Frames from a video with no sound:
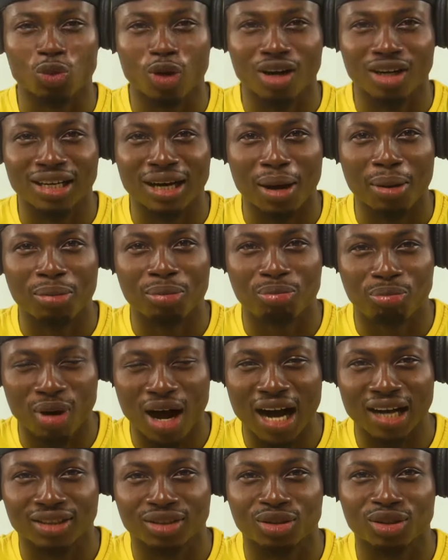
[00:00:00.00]
Welcome
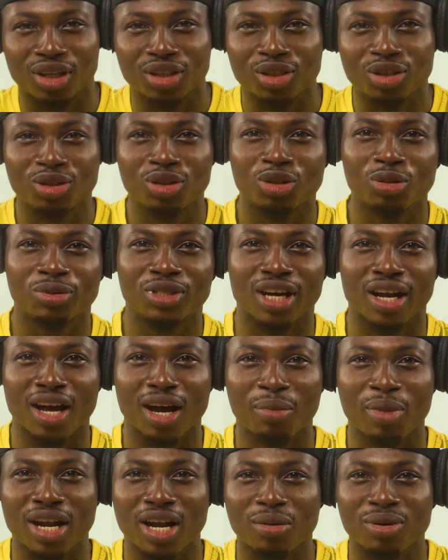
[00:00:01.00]
back to the YouTube
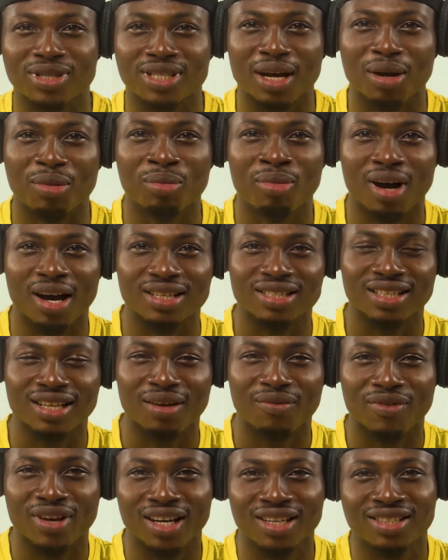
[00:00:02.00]
channel. My name is
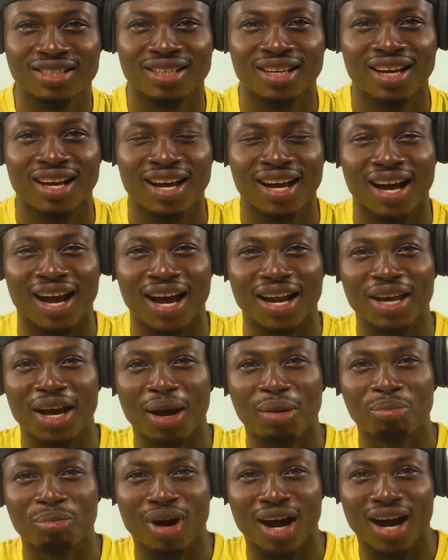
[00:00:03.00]
Ambassador Vix, and I
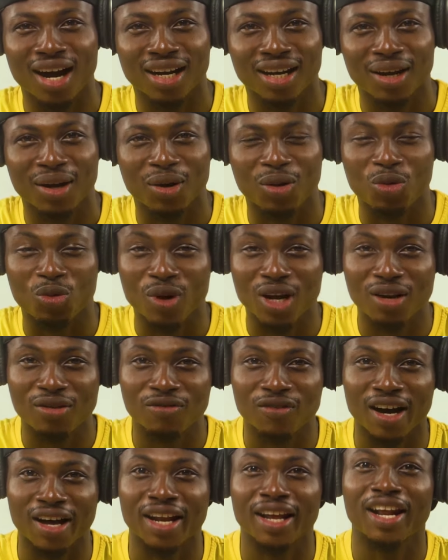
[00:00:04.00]
am back
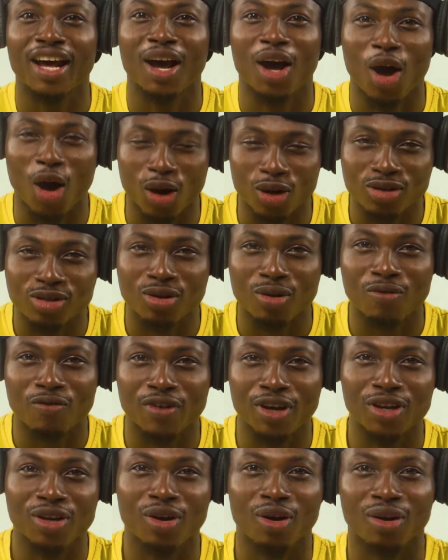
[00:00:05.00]
with another awesome
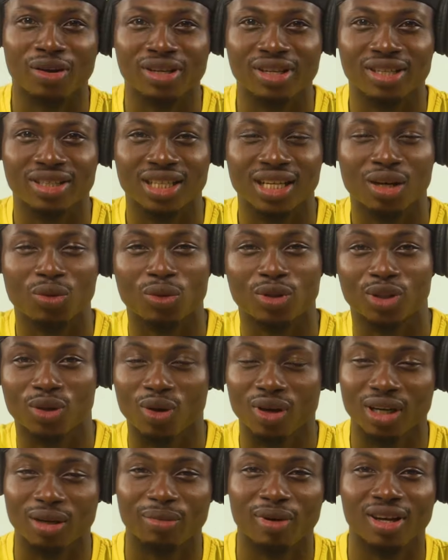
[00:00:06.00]
video on this channel. We
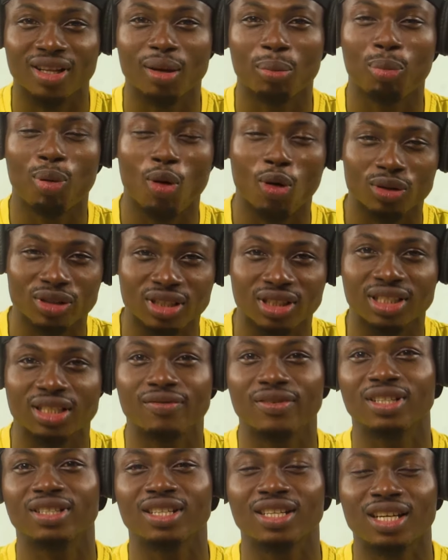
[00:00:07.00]
talk about the
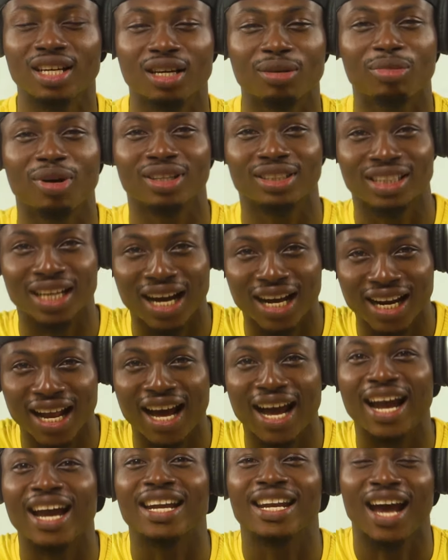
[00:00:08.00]
positivity about
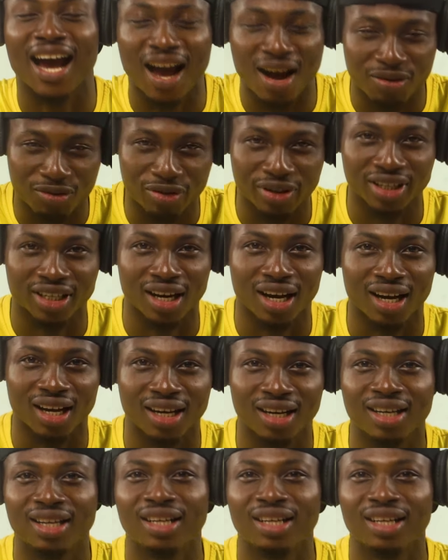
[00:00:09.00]
Ghana and Africa.